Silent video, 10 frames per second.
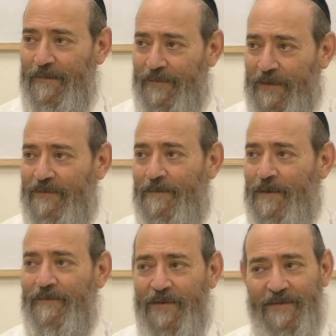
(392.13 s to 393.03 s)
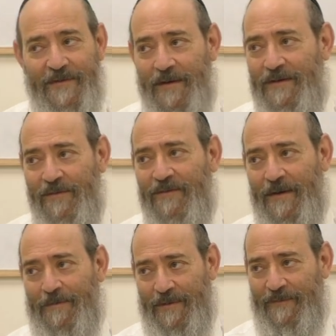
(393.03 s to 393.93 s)
But first, do
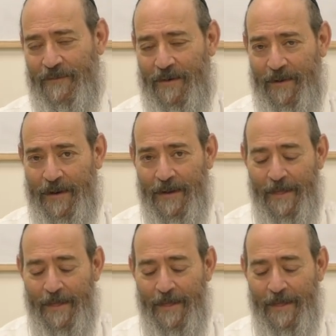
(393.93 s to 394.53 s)
something for me.